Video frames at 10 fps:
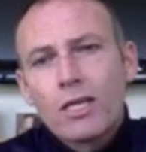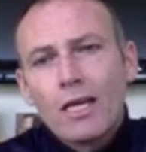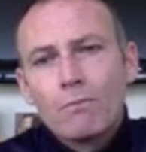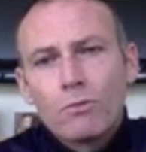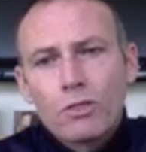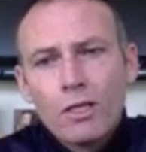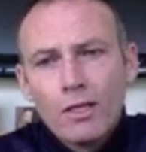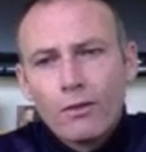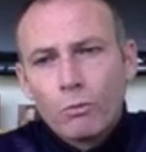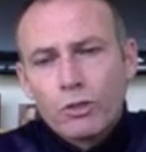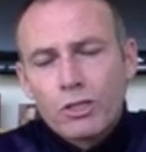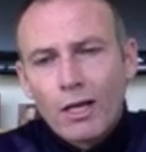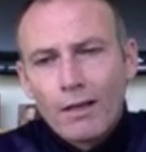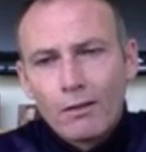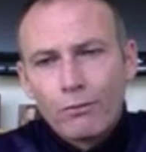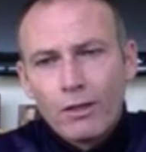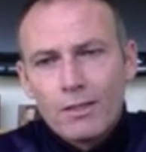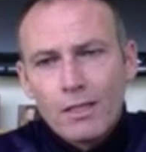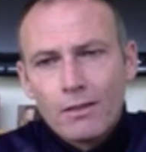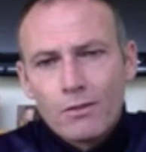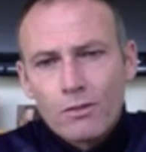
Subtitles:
teams that was still undefeated.